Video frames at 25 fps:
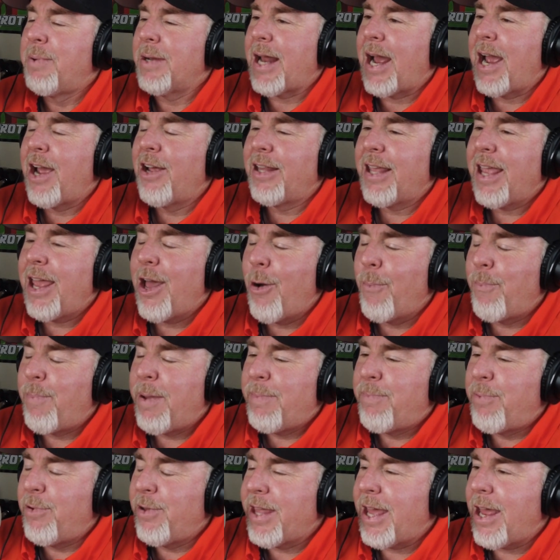But I only help
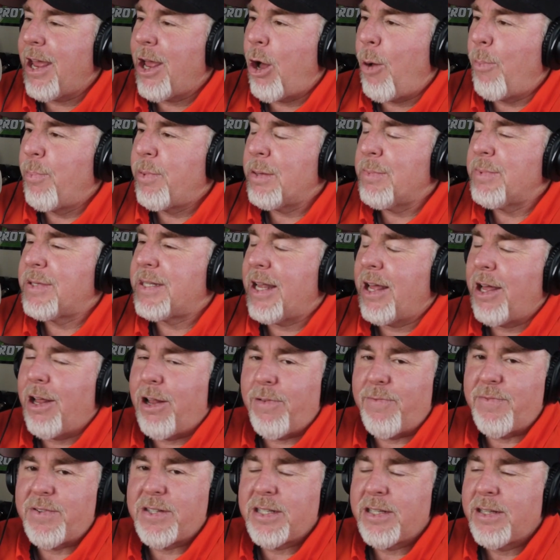people that help
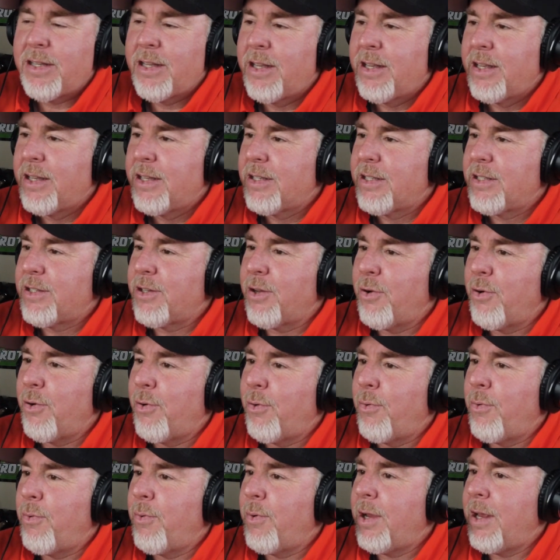themselves.
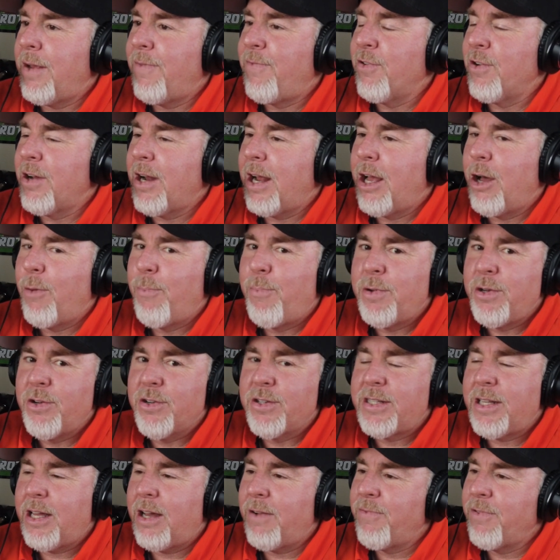So if you're not helping
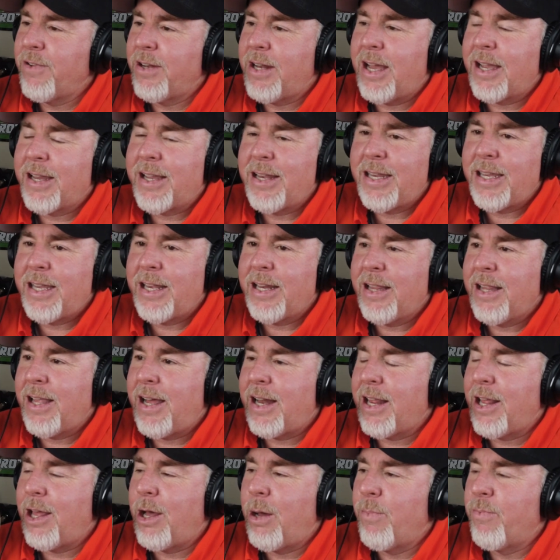yourself, you're not going to get a
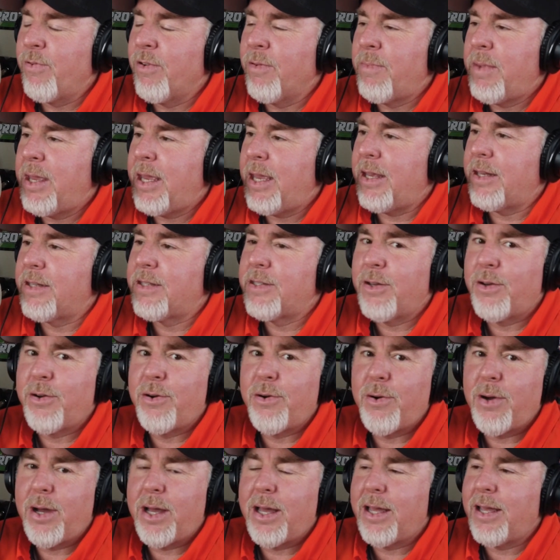lot of help from me.
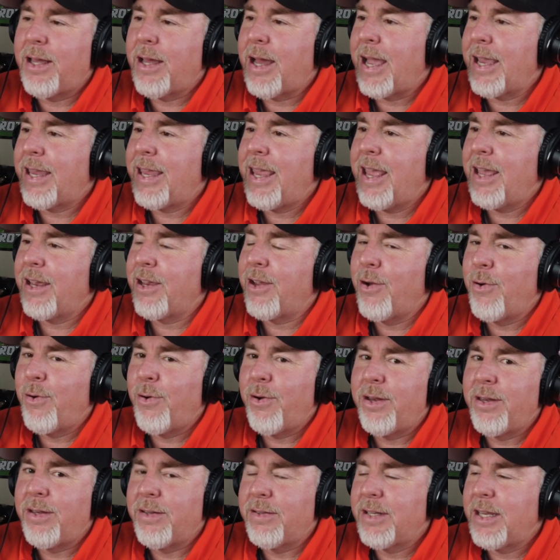So I can't
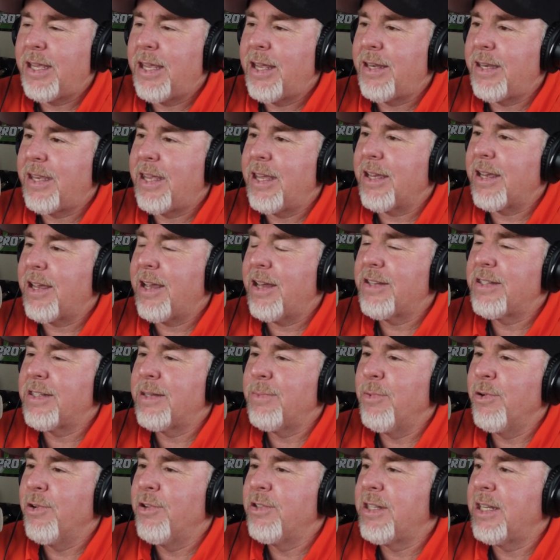go and get
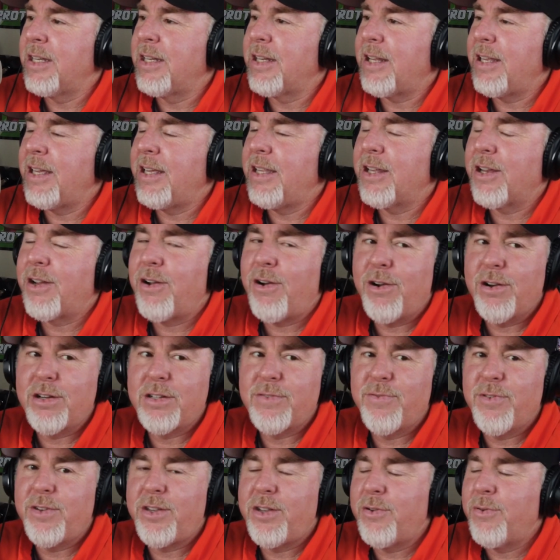customers and clean the
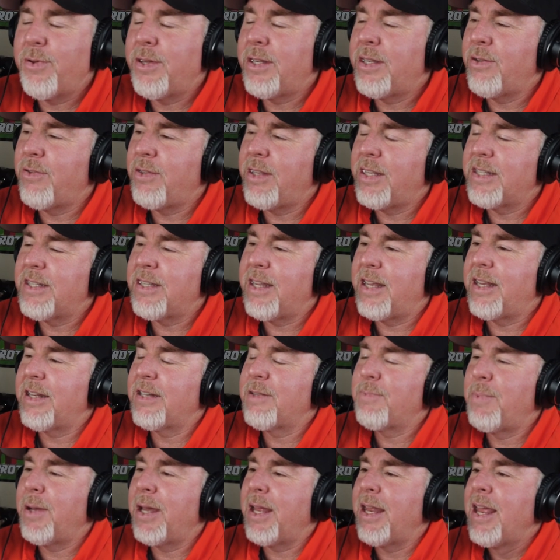cars for you and do these
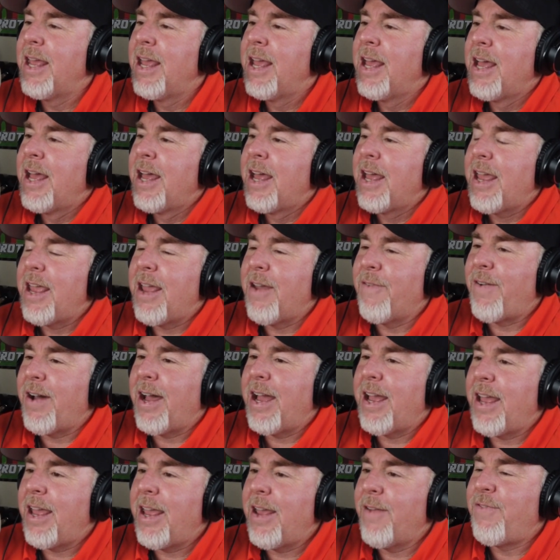things. But
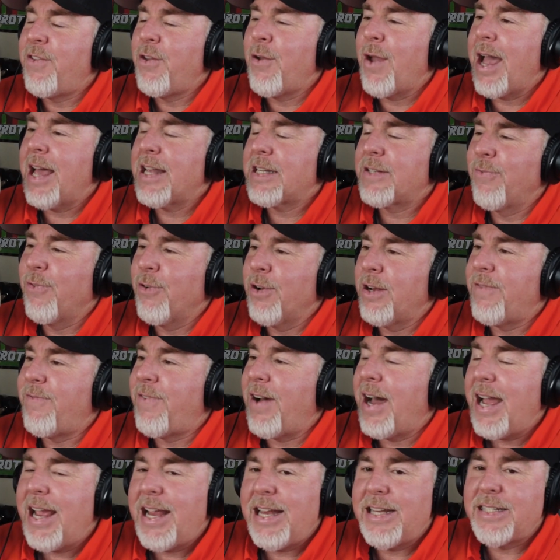if you ask for
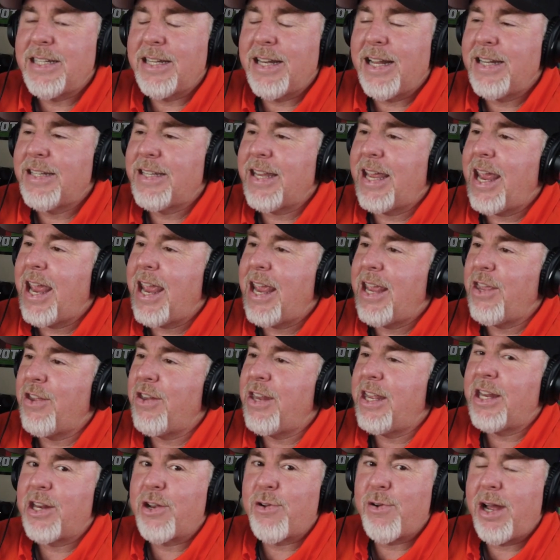advice and I say, hey, you
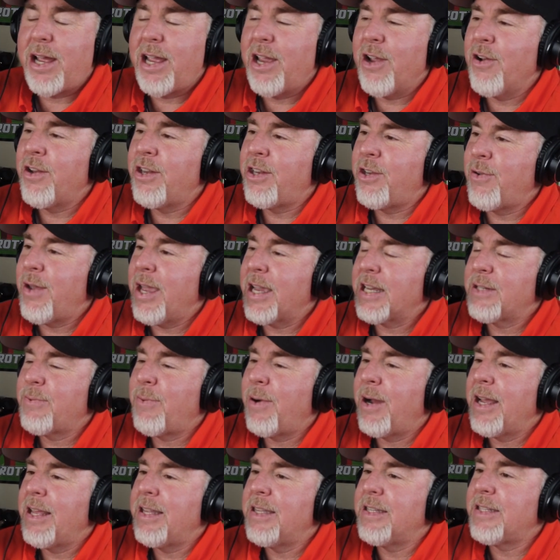need to go out here and do X,
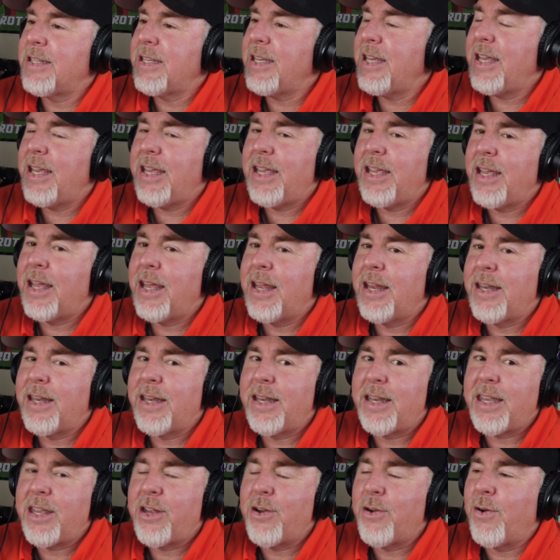Y, and Z
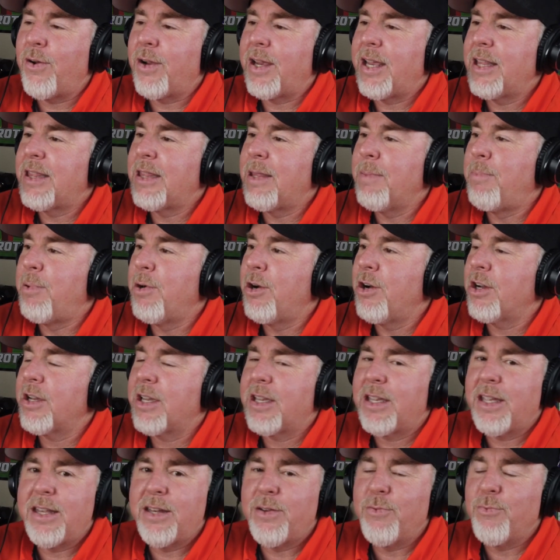and, you know, get the
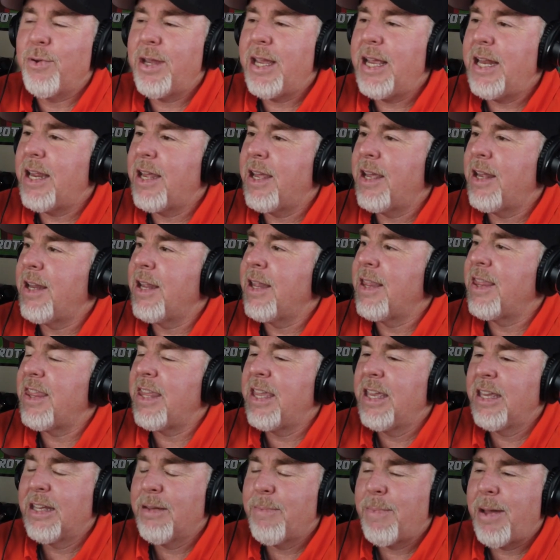book and read it and
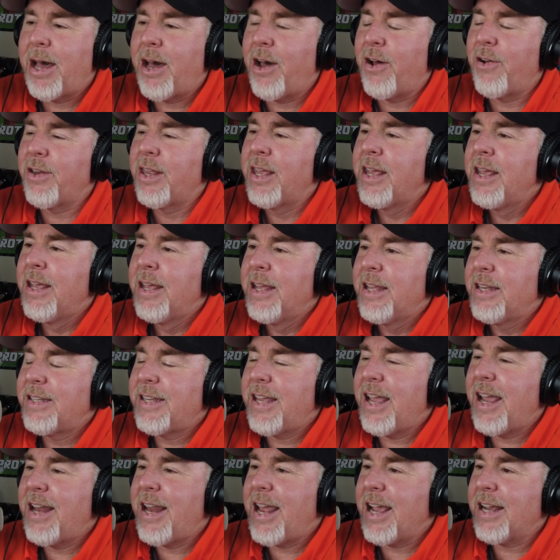think about
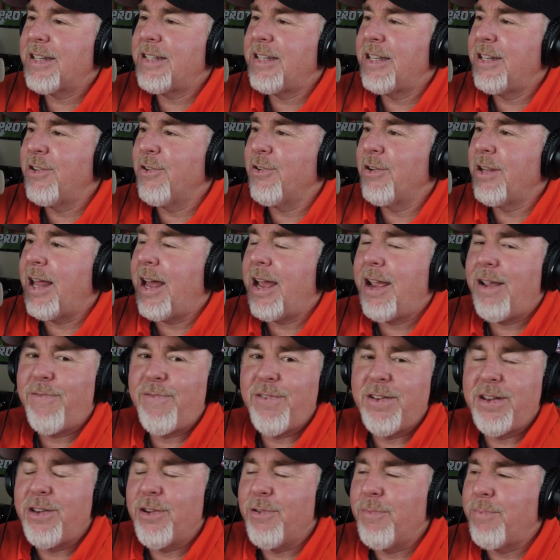10Xing your
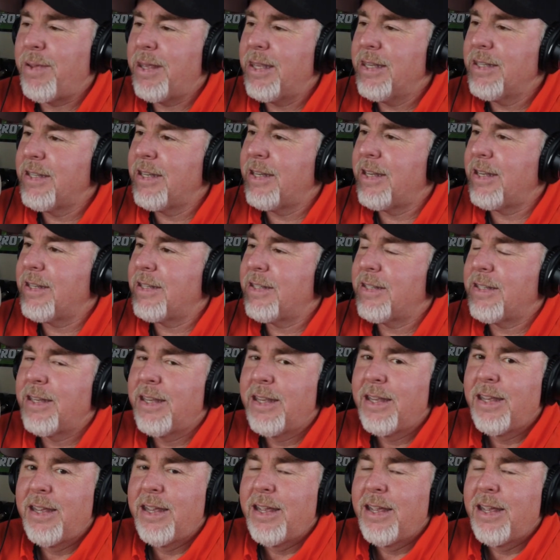life and your business.